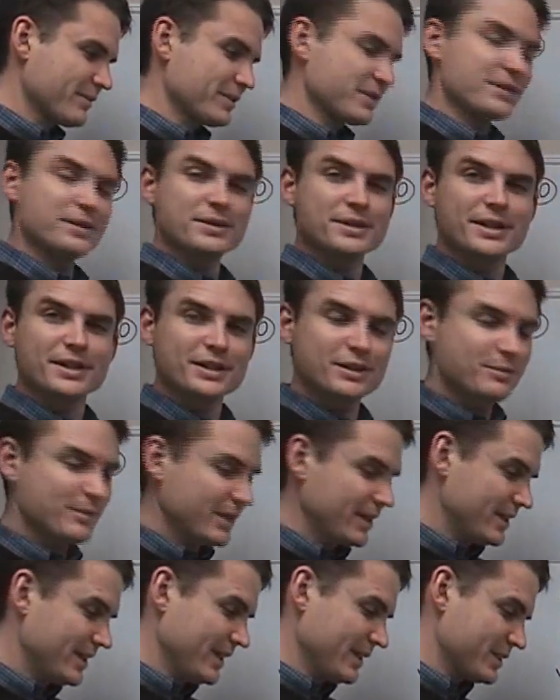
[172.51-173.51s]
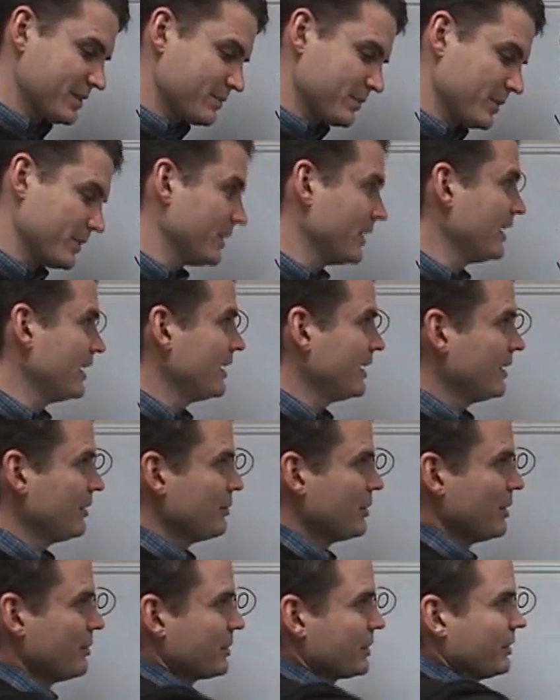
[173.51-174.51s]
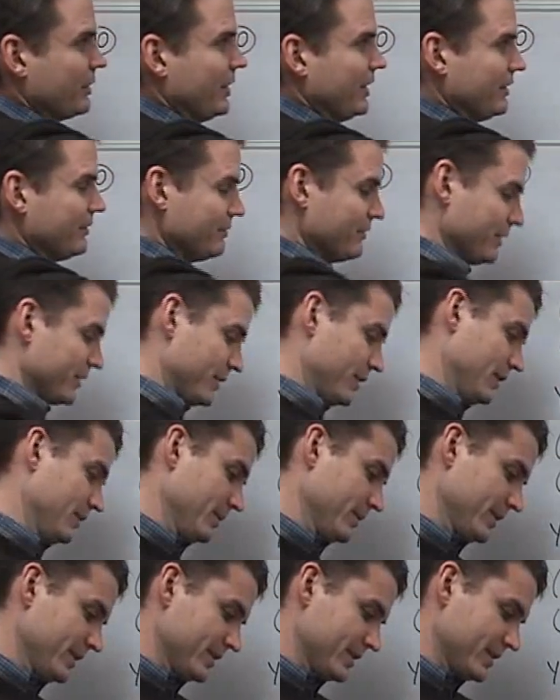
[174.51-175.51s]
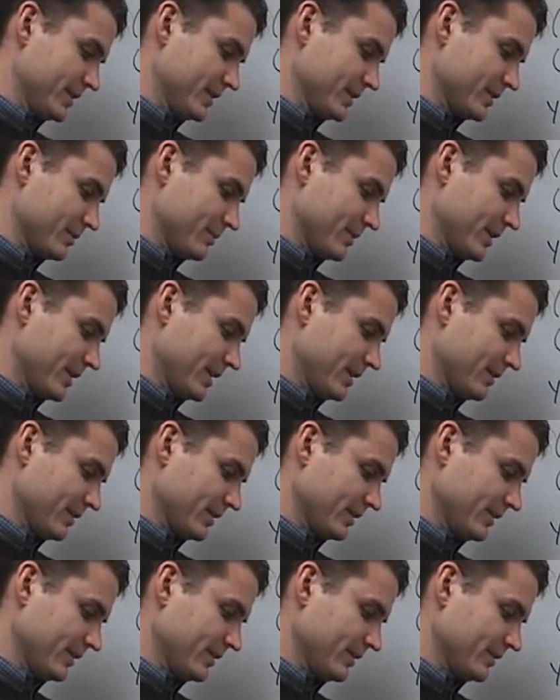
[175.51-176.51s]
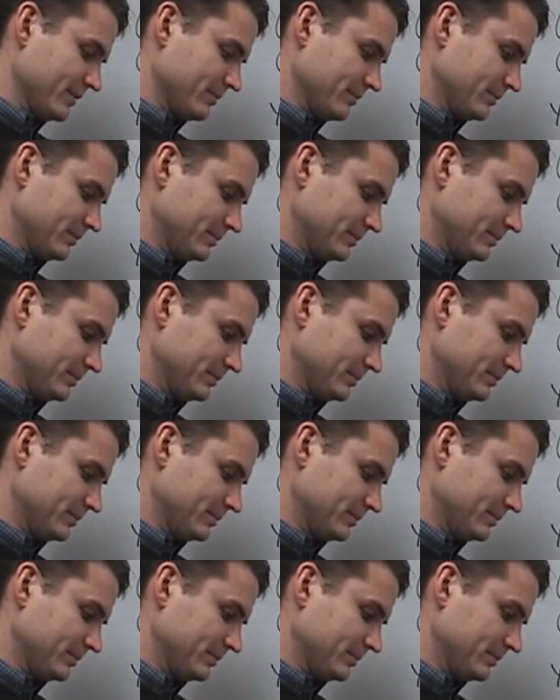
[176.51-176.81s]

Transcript: if it turns out to be a decimal. But I'm going to go ahead and figure out what this is on my calculator.